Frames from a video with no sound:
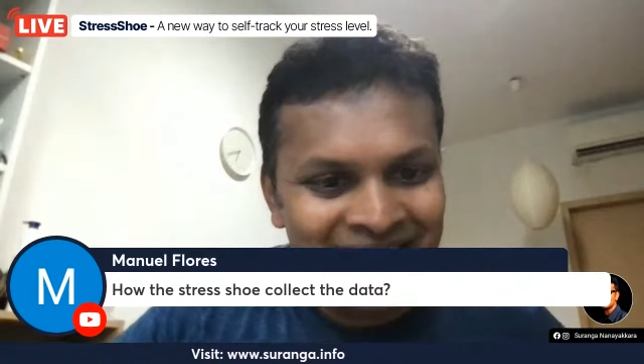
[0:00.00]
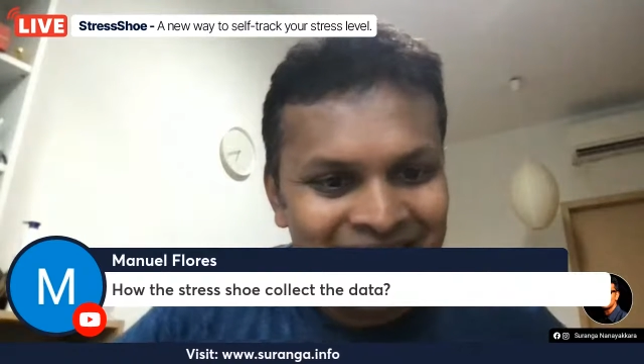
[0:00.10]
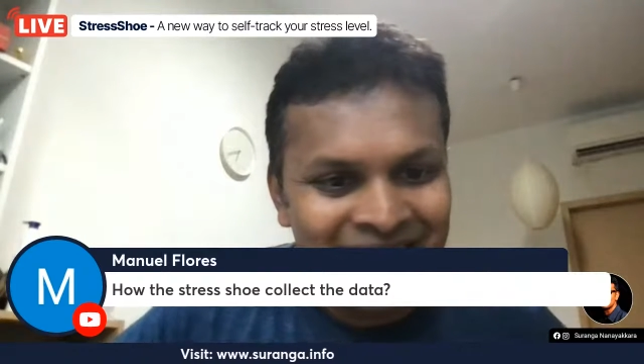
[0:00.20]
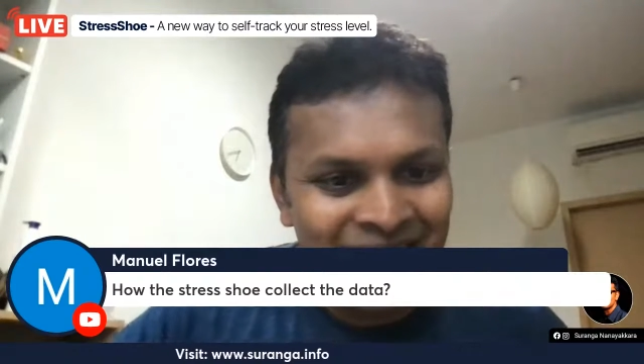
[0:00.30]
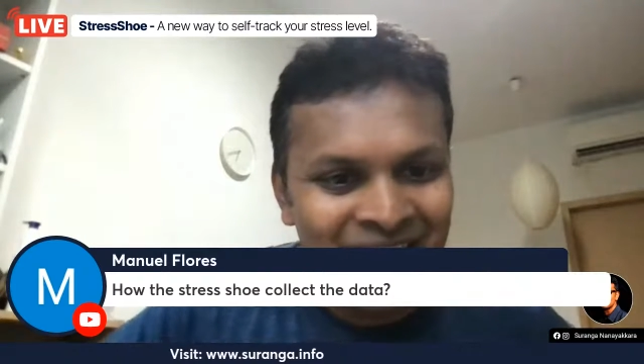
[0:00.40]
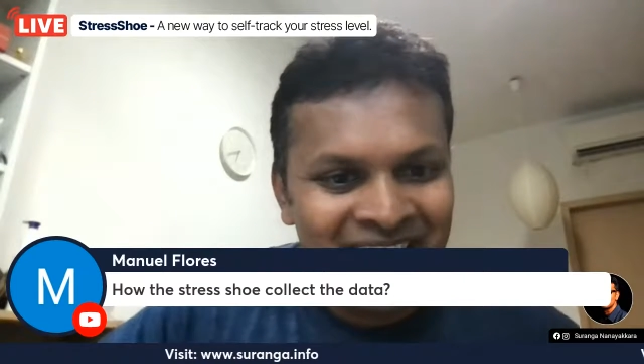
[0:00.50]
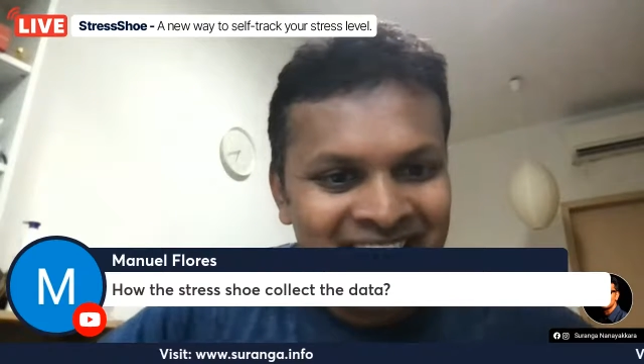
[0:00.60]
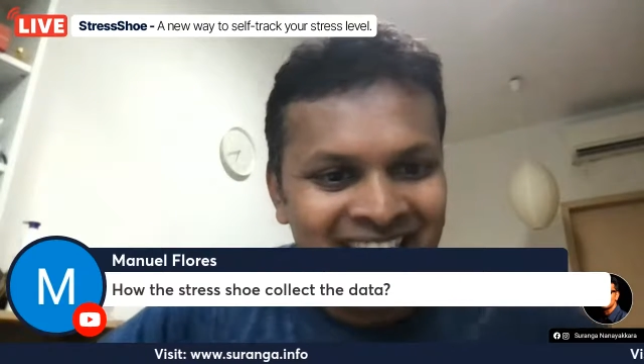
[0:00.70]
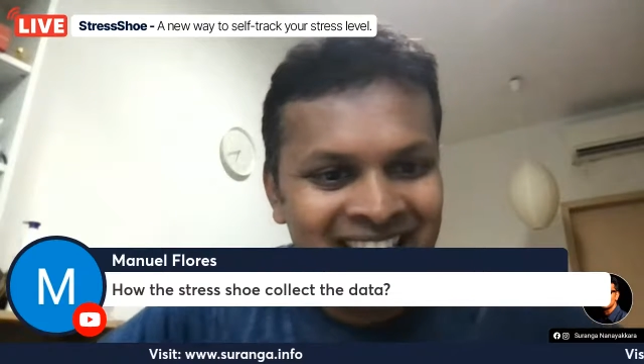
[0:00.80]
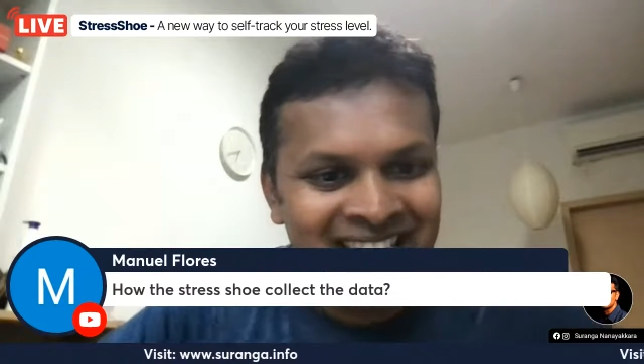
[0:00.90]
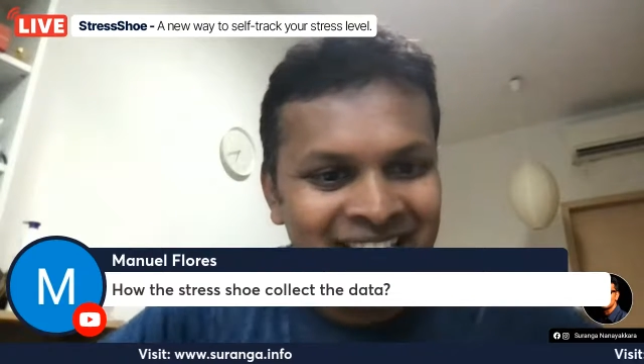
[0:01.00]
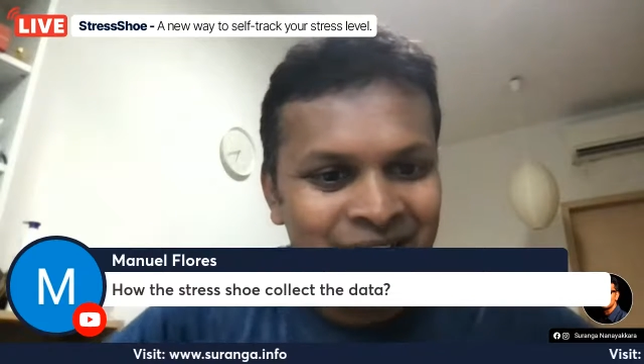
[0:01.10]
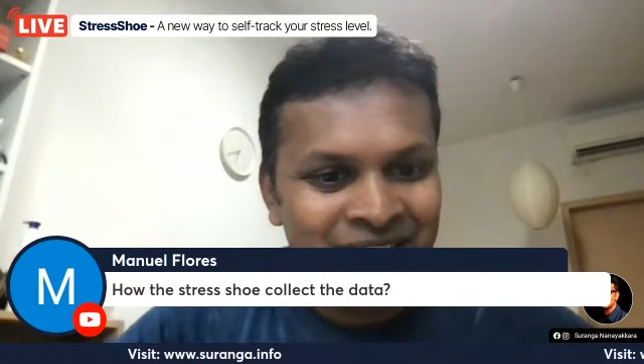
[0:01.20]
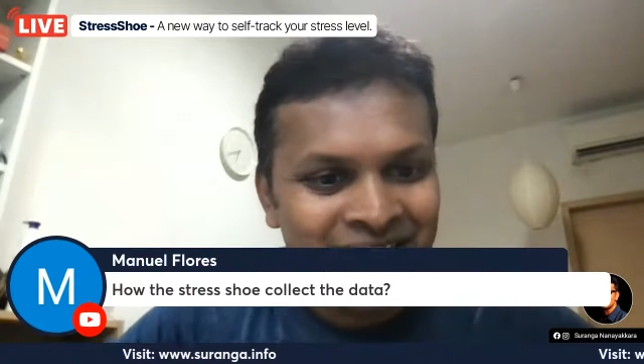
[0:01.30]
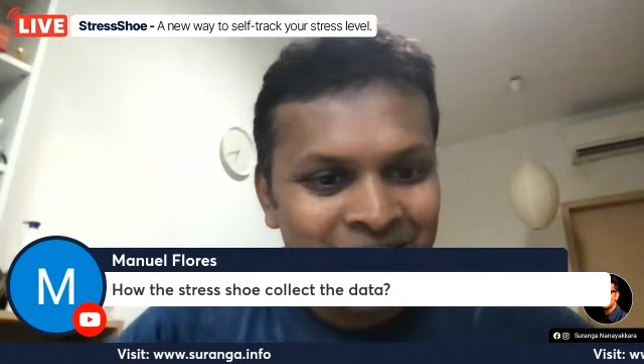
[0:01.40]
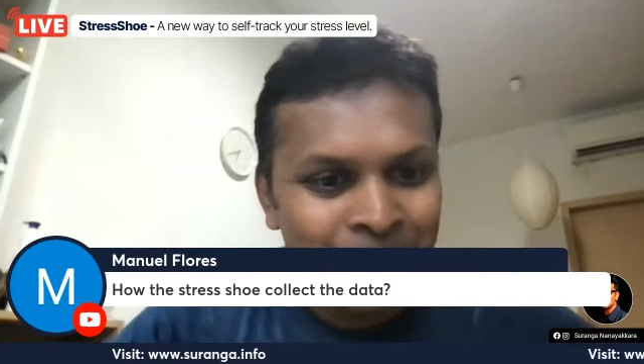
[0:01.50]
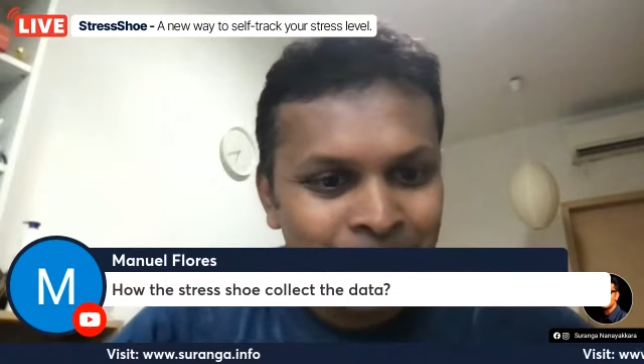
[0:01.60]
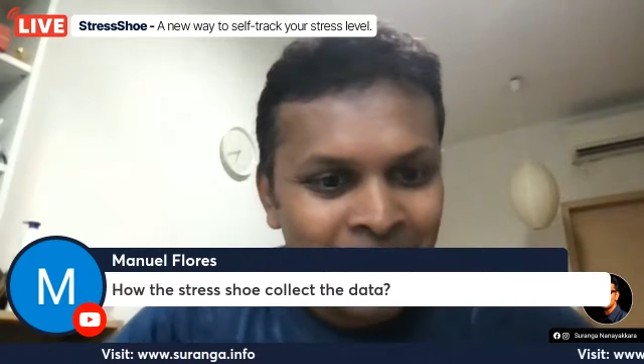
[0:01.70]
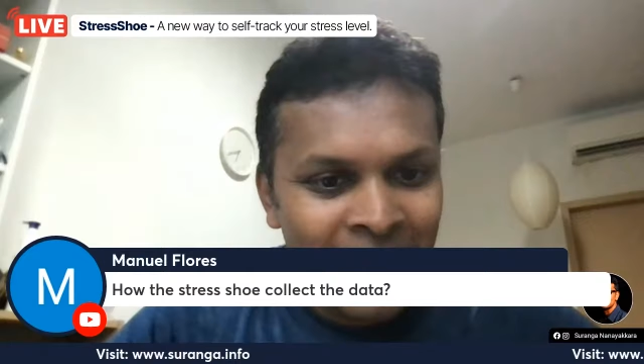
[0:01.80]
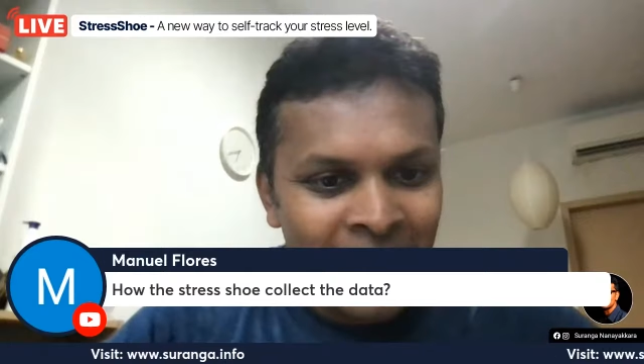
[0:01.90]
someone is asking question.
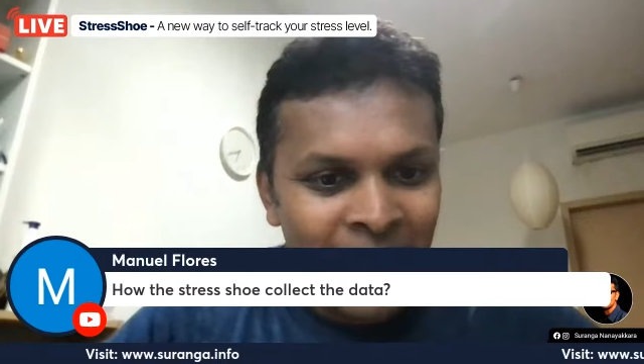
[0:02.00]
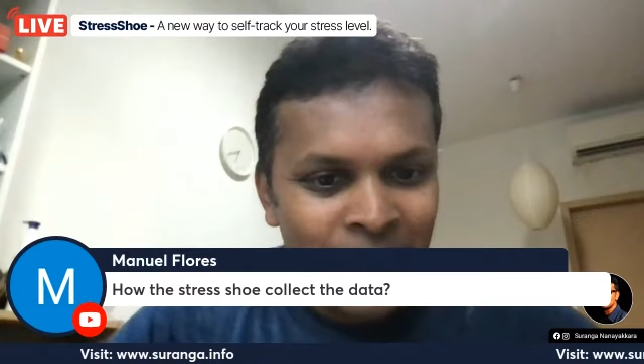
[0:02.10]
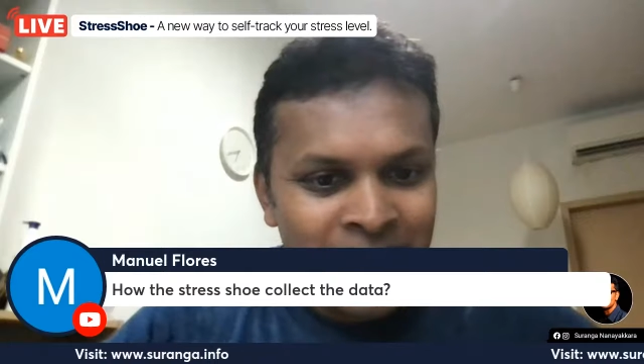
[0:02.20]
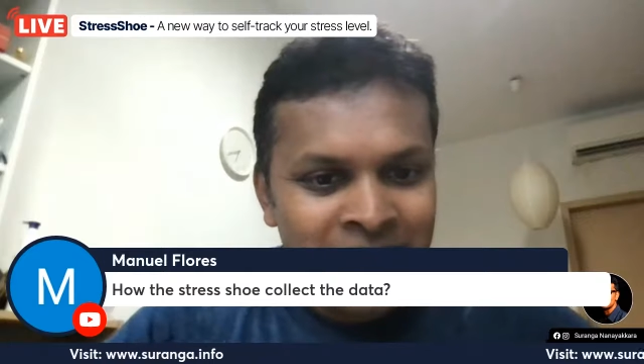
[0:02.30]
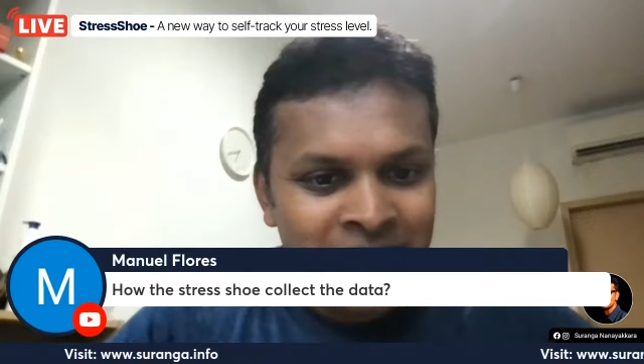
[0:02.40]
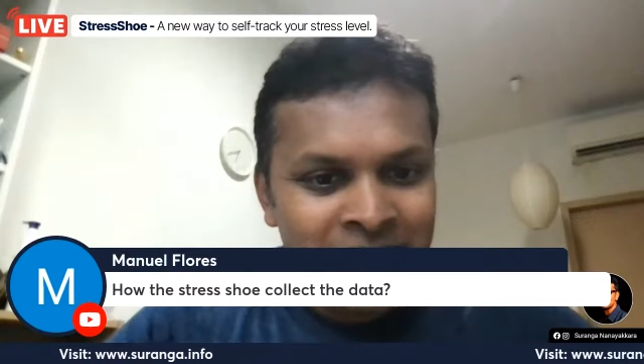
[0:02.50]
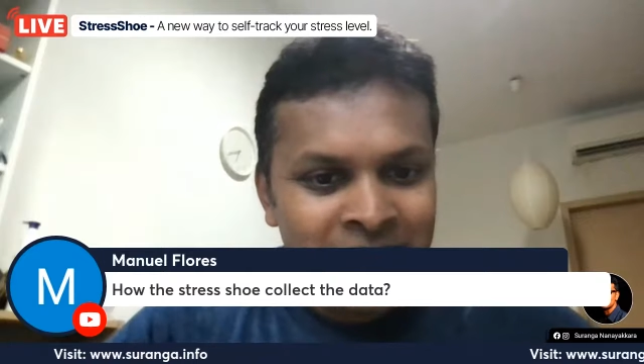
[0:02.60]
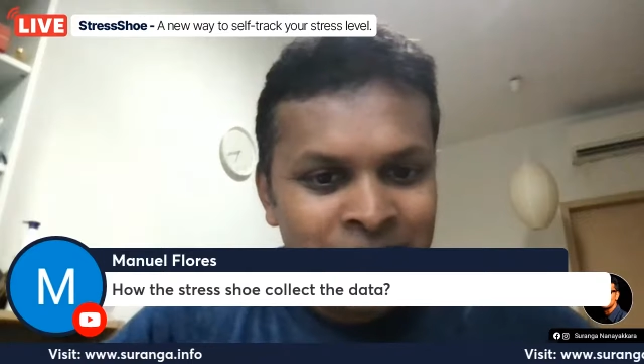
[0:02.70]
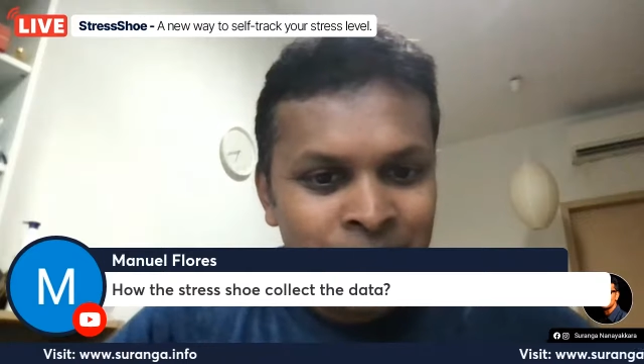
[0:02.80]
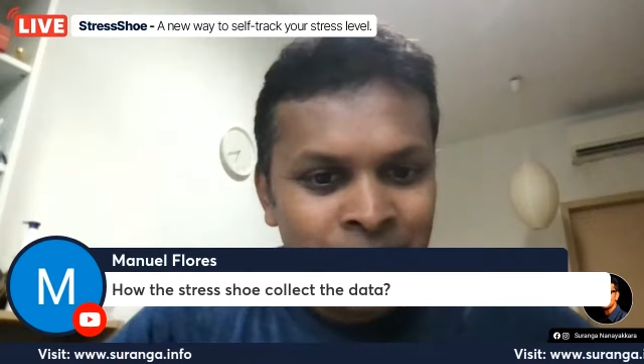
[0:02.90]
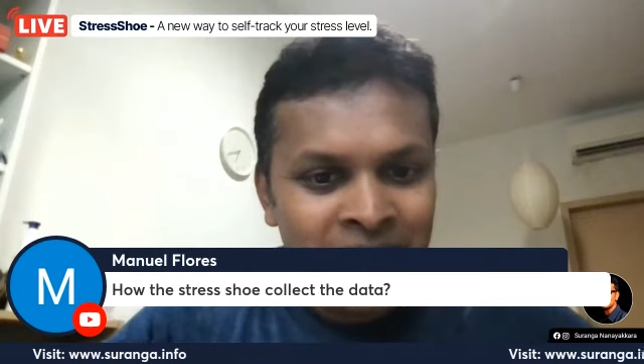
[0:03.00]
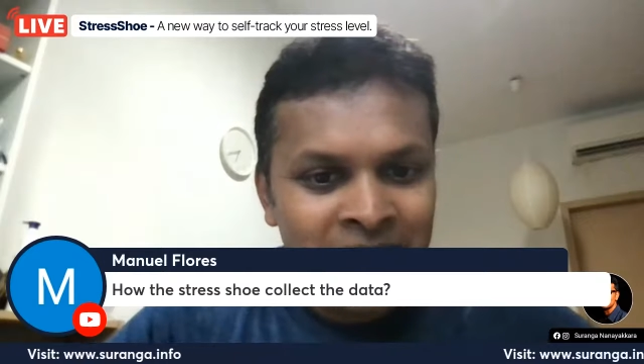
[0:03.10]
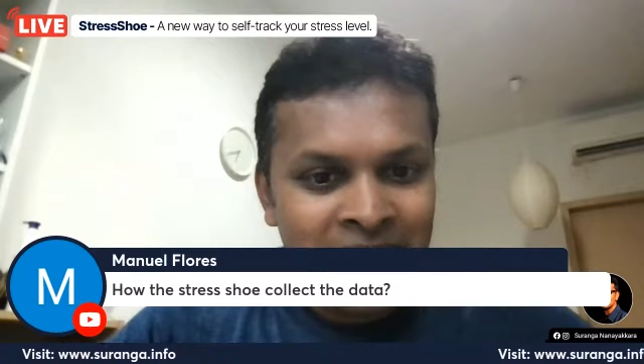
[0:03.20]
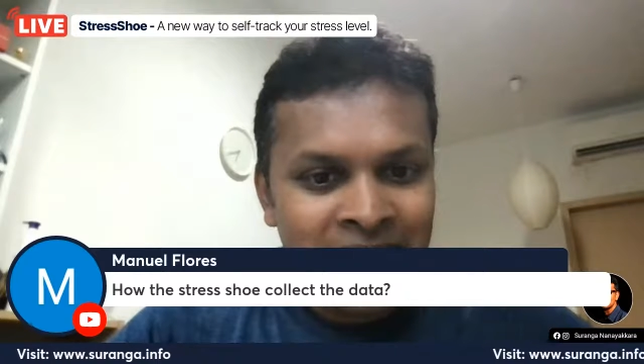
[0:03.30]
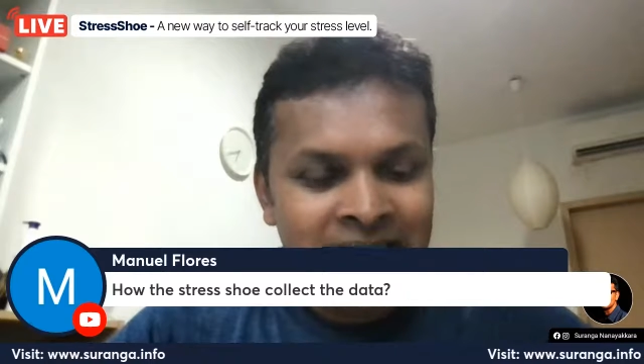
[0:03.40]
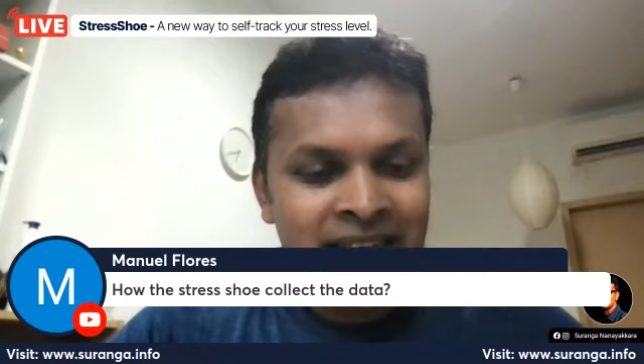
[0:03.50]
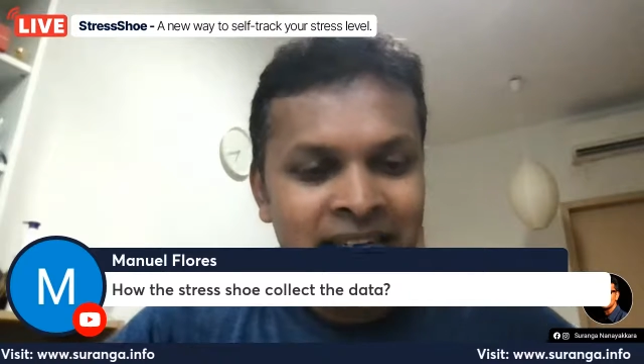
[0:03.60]
How does the stress shoe collect the